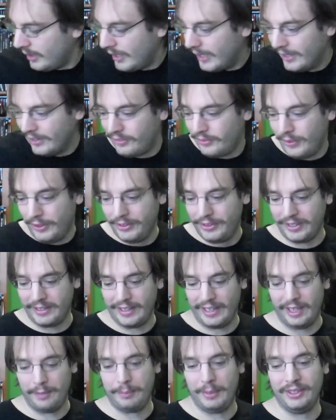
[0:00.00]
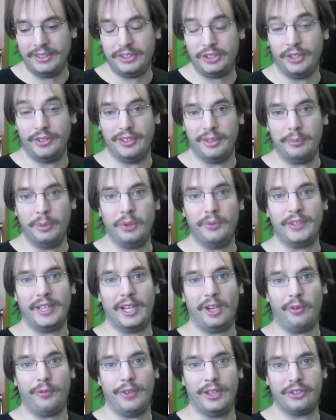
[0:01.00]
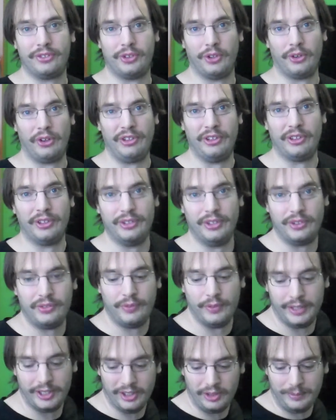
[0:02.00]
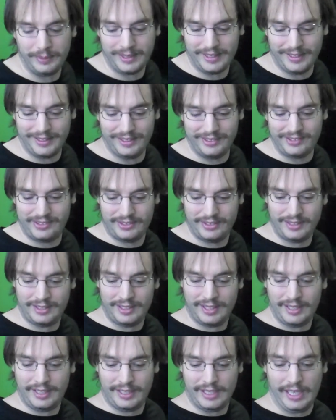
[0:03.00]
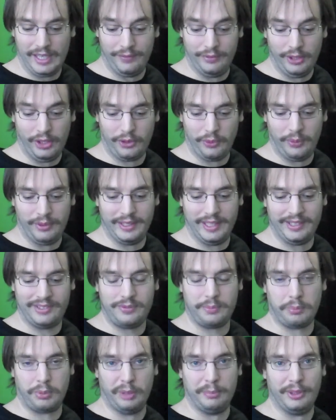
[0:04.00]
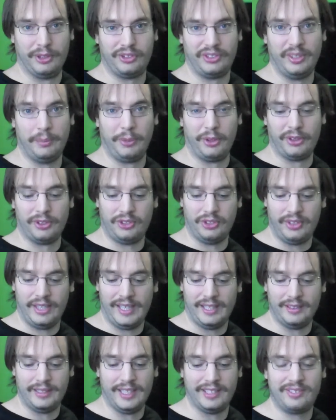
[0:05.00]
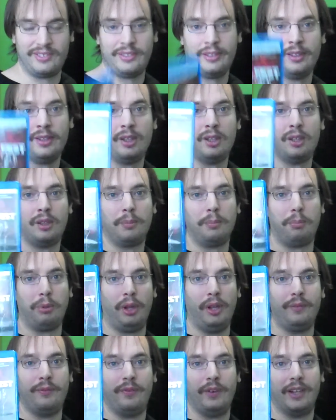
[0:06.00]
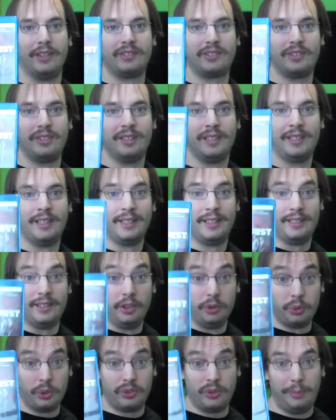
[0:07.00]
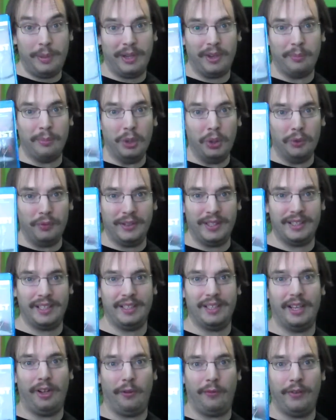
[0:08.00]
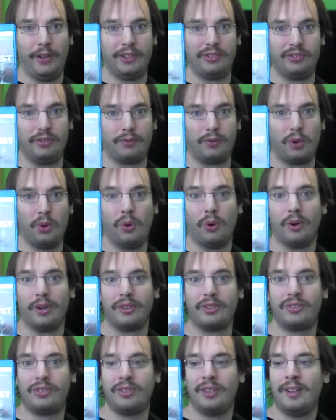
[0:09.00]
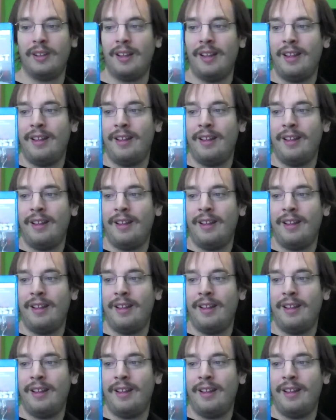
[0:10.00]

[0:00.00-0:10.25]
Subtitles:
And it's a funny thing that I mentioned the movie Hellfest earlier in this video because I have another one that's pretty much similar to that, and that's Bloodfest. This was a better movie than Hellfest, of course.